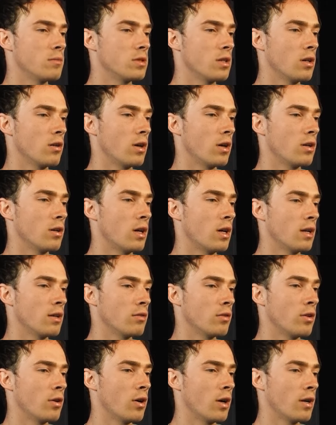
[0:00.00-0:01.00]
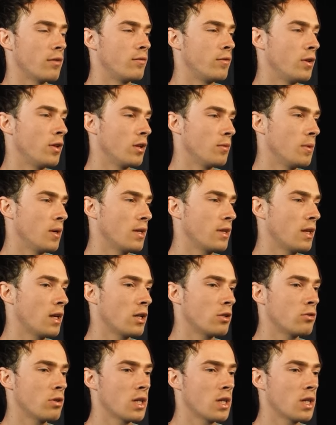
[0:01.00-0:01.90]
so I, I don't know how to feel about that.